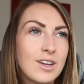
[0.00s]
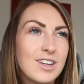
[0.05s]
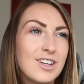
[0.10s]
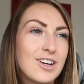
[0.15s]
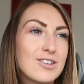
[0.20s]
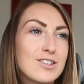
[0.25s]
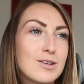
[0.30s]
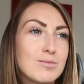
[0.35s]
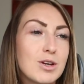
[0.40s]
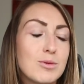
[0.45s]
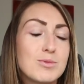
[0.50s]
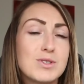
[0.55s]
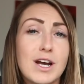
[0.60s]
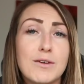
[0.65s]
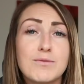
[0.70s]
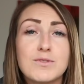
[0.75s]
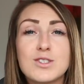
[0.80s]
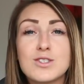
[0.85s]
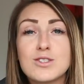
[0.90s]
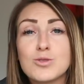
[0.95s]
you know, sometimes you
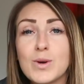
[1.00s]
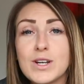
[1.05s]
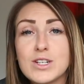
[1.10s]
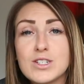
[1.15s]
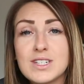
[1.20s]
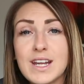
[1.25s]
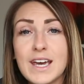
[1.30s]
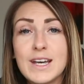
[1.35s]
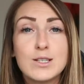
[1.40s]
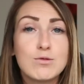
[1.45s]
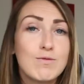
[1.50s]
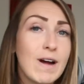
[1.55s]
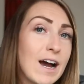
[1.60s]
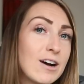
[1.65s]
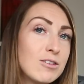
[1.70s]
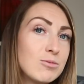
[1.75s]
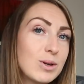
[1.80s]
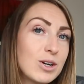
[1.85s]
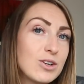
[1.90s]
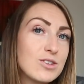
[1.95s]
have to switch days
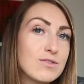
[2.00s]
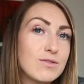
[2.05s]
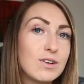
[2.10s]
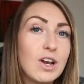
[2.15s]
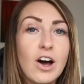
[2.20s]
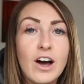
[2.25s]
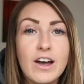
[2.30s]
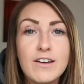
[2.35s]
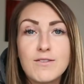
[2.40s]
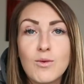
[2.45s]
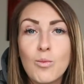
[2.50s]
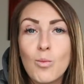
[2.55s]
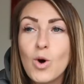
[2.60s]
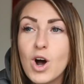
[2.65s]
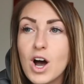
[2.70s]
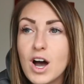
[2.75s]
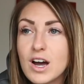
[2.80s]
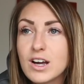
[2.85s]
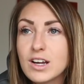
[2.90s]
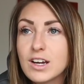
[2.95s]
around because of life and
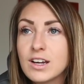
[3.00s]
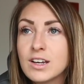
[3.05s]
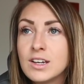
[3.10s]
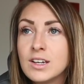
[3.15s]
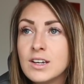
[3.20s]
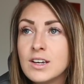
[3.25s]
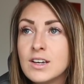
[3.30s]
work.